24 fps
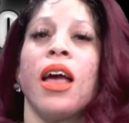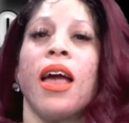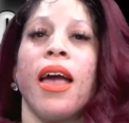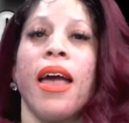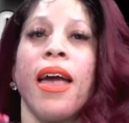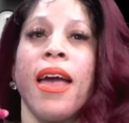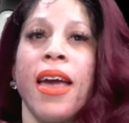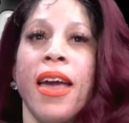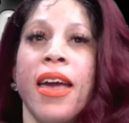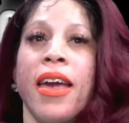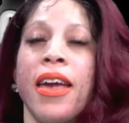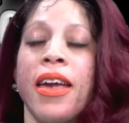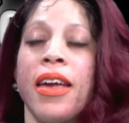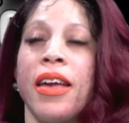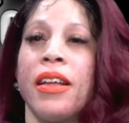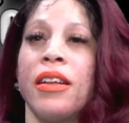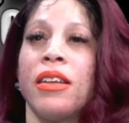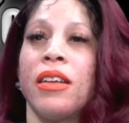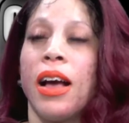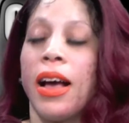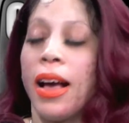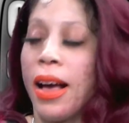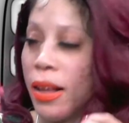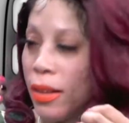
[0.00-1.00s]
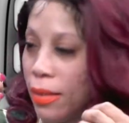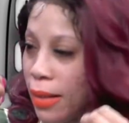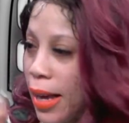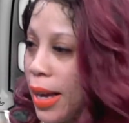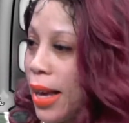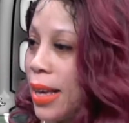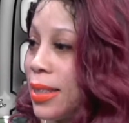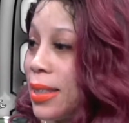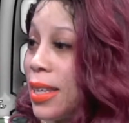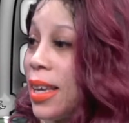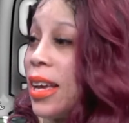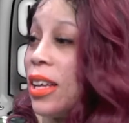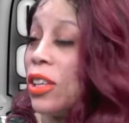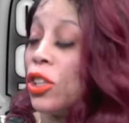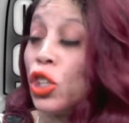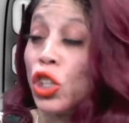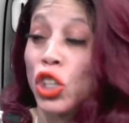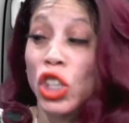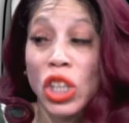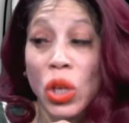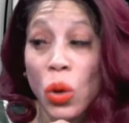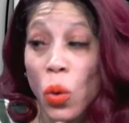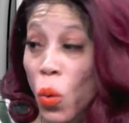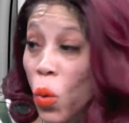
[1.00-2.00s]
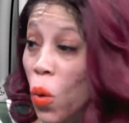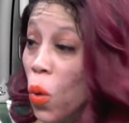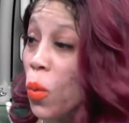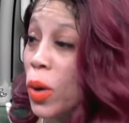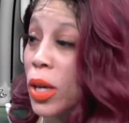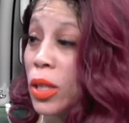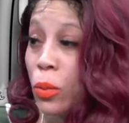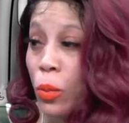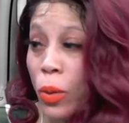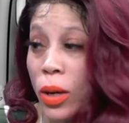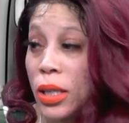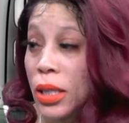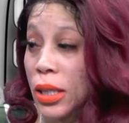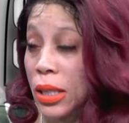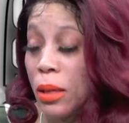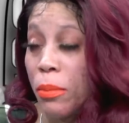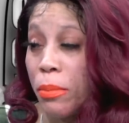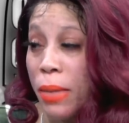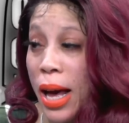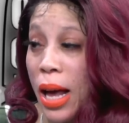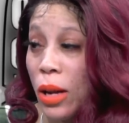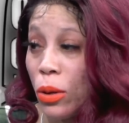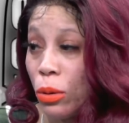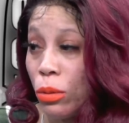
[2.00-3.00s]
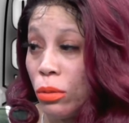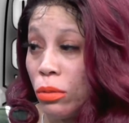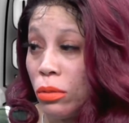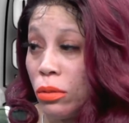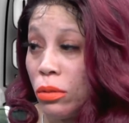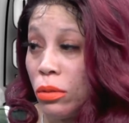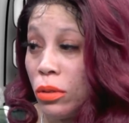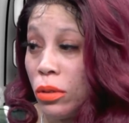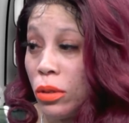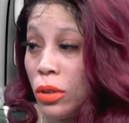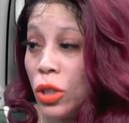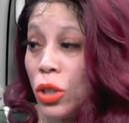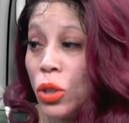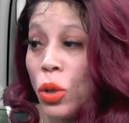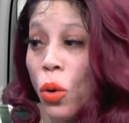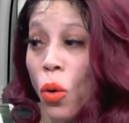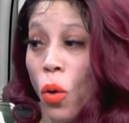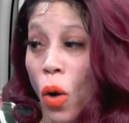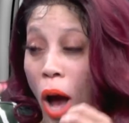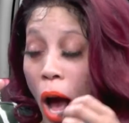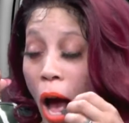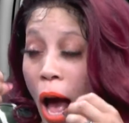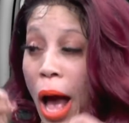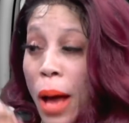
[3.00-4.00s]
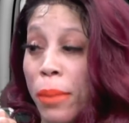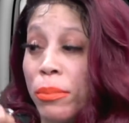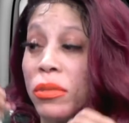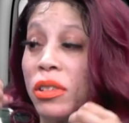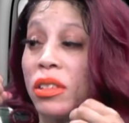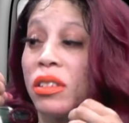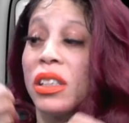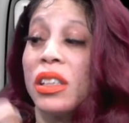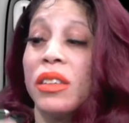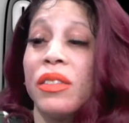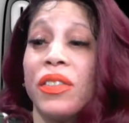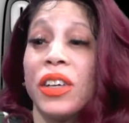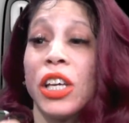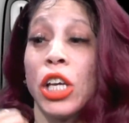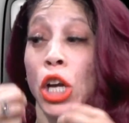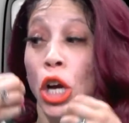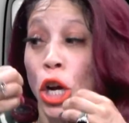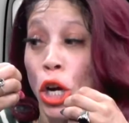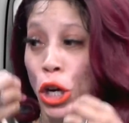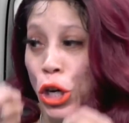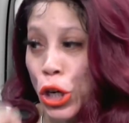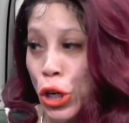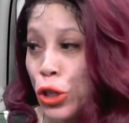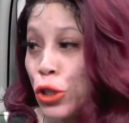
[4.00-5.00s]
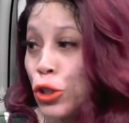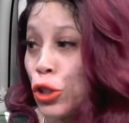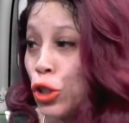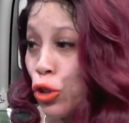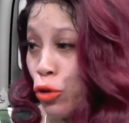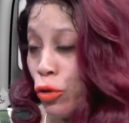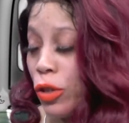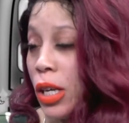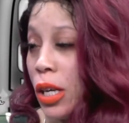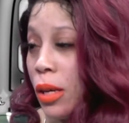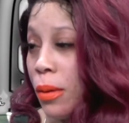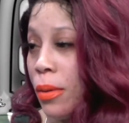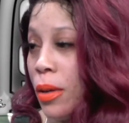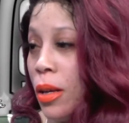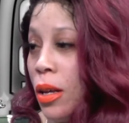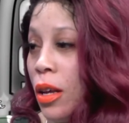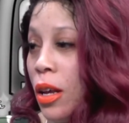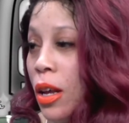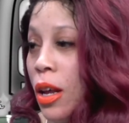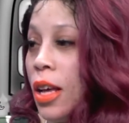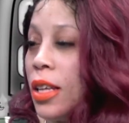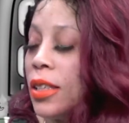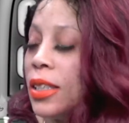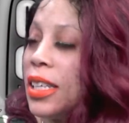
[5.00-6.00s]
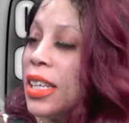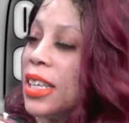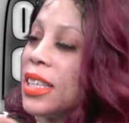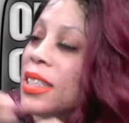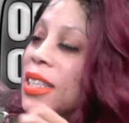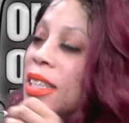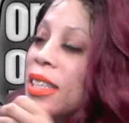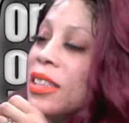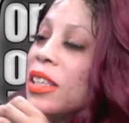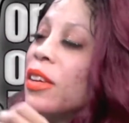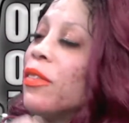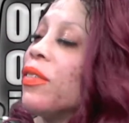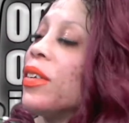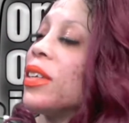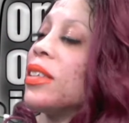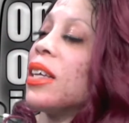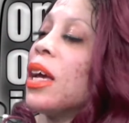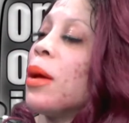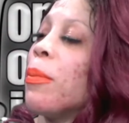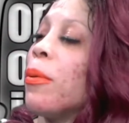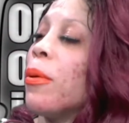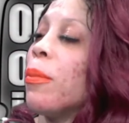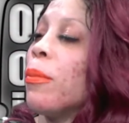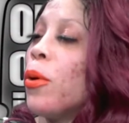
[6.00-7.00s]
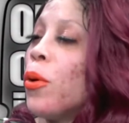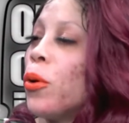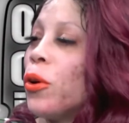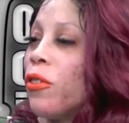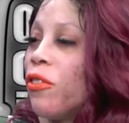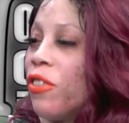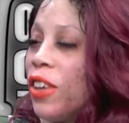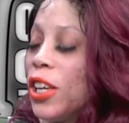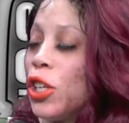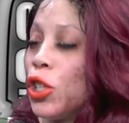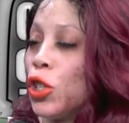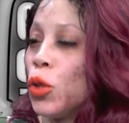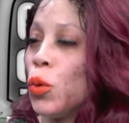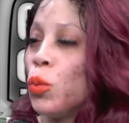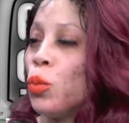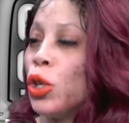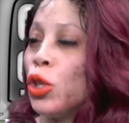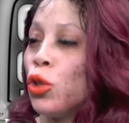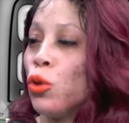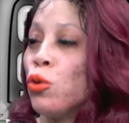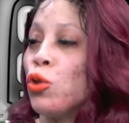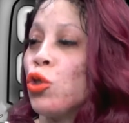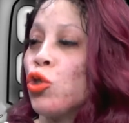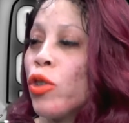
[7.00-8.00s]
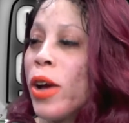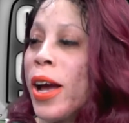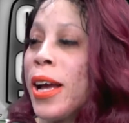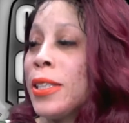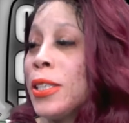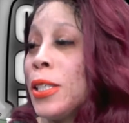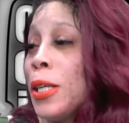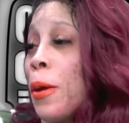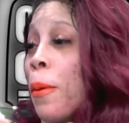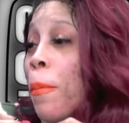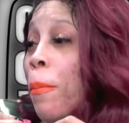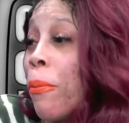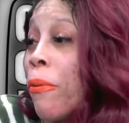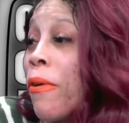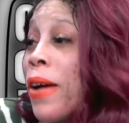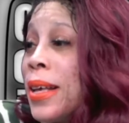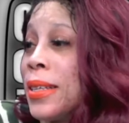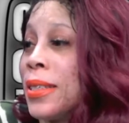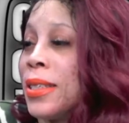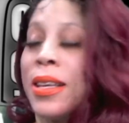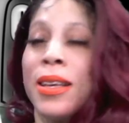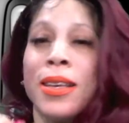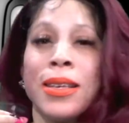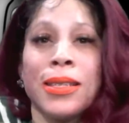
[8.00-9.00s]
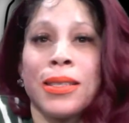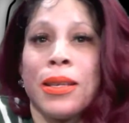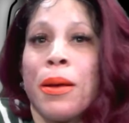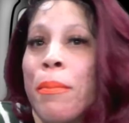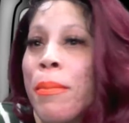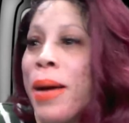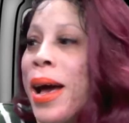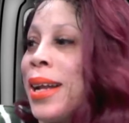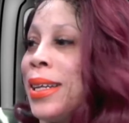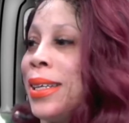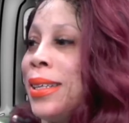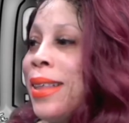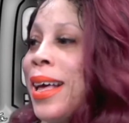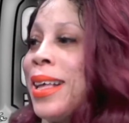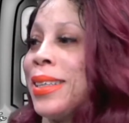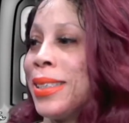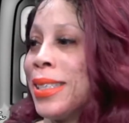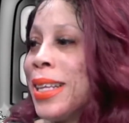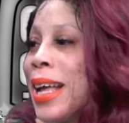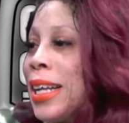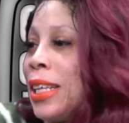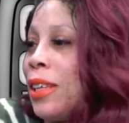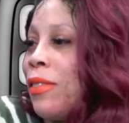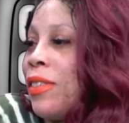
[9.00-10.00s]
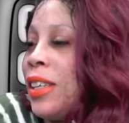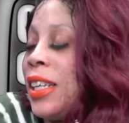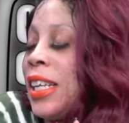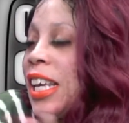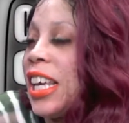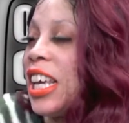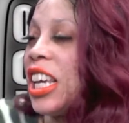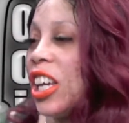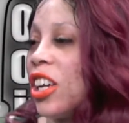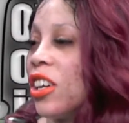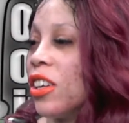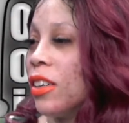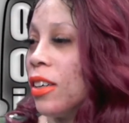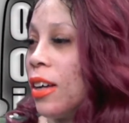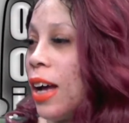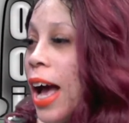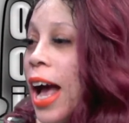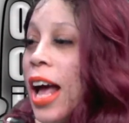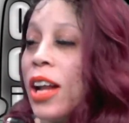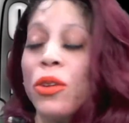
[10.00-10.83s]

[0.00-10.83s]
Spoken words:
And like I said, she always wanted to model. So I'm living her dream. See, it's a different type of motivation when you're trying to impress somebody that's not even here. Right.